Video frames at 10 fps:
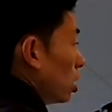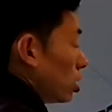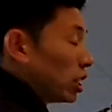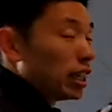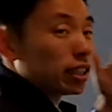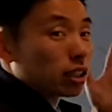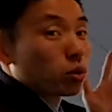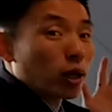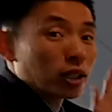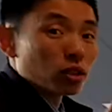The
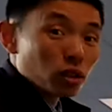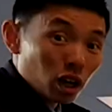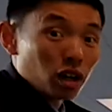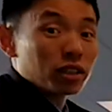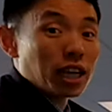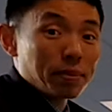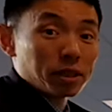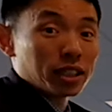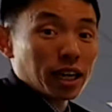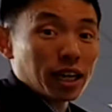easiest way to learn
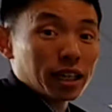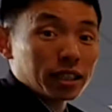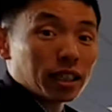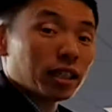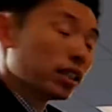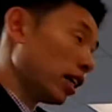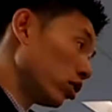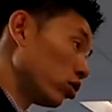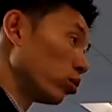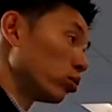10%
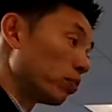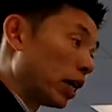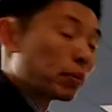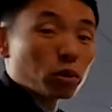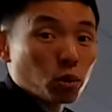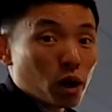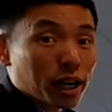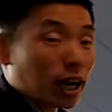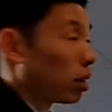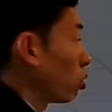is to be able to
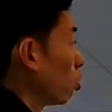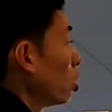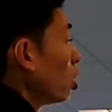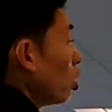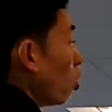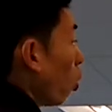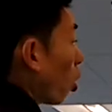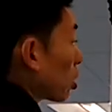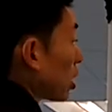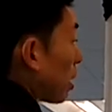work out
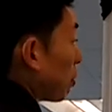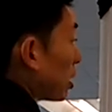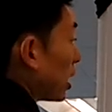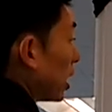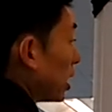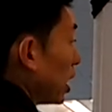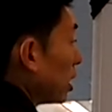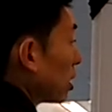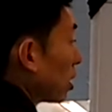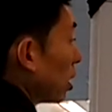what 10%
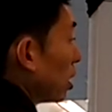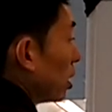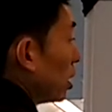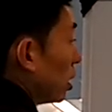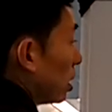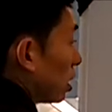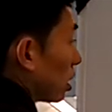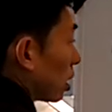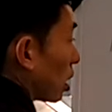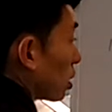is.
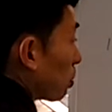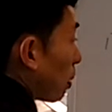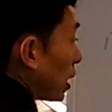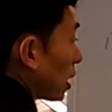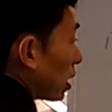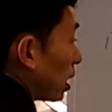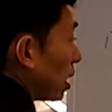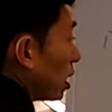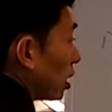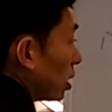It's
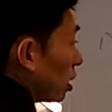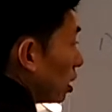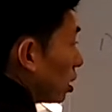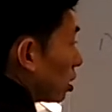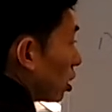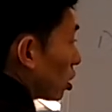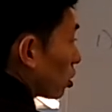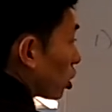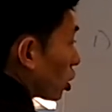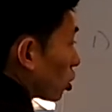basically
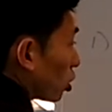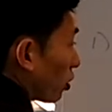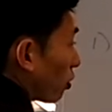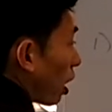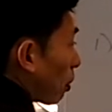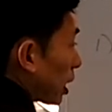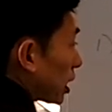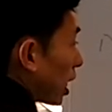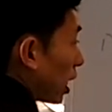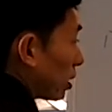just to divide by
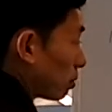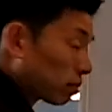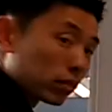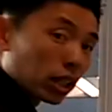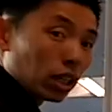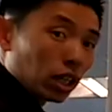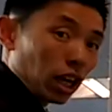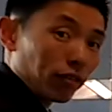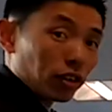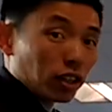10.
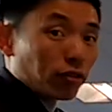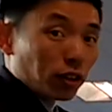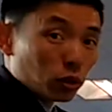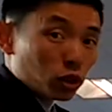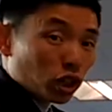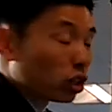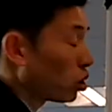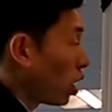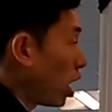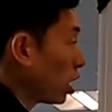If in the future
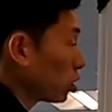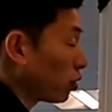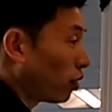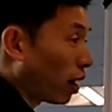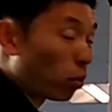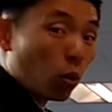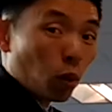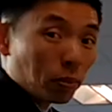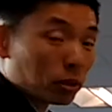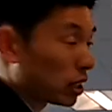you're asked to find what
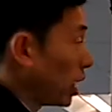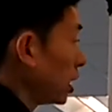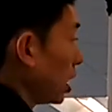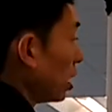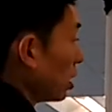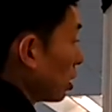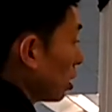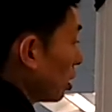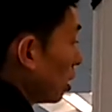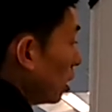1% is,
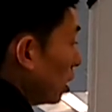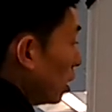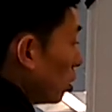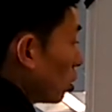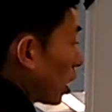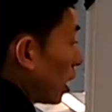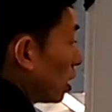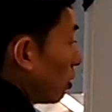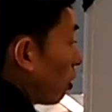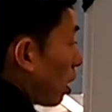you can
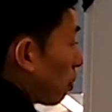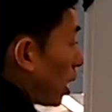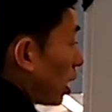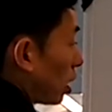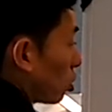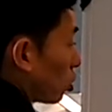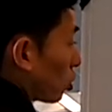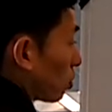divide by 100.